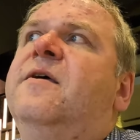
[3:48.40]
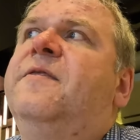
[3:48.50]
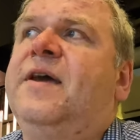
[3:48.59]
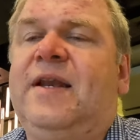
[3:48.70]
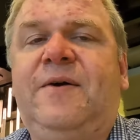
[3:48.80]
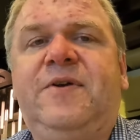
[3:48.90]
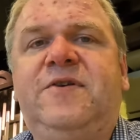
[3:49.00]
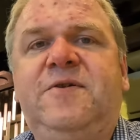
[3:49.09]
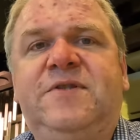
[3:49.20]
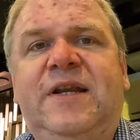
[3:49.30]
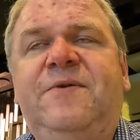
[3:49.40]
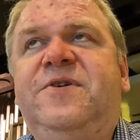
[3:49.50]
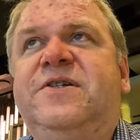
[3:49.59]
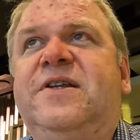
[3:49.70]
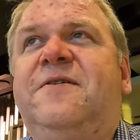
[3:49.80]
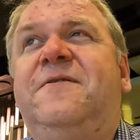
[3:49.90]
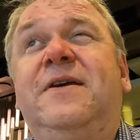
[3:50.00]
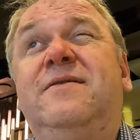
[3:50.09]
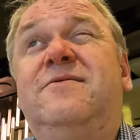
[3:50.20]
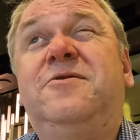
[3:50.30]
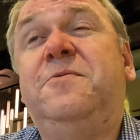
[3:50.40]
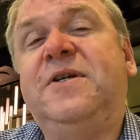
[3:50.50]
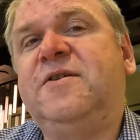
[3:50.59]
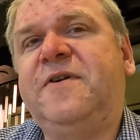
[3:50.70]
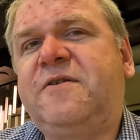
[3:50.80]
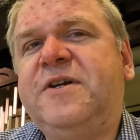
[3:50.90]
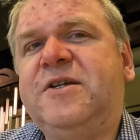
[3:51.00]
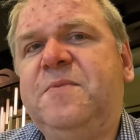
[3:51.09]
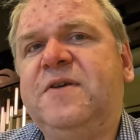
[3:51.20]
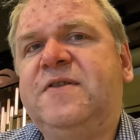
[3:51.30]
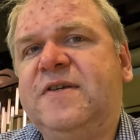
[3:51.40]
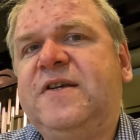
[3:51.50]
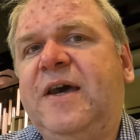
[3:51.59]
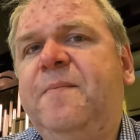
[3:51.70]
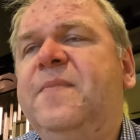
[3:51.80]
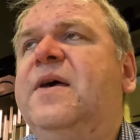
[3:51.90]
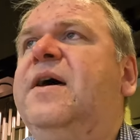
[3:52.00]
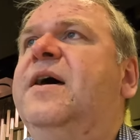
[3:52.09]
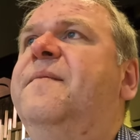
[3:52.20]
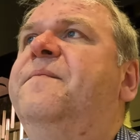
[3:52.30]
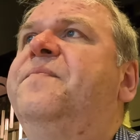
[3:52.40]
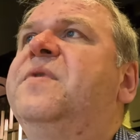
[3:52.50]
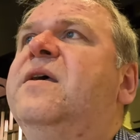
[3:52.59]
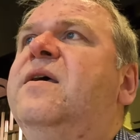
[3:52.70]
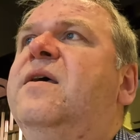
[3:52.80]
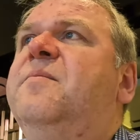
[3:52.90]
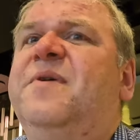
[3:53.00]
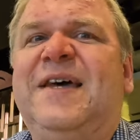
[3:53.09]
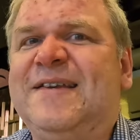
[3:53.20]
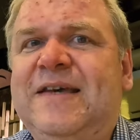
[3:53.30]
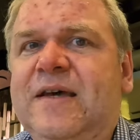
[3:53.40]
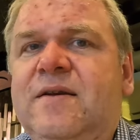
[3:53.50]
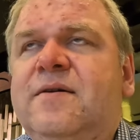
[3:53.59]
they allow you to use the lounges, and I think 2 weeks over Christmas the same, but that's it.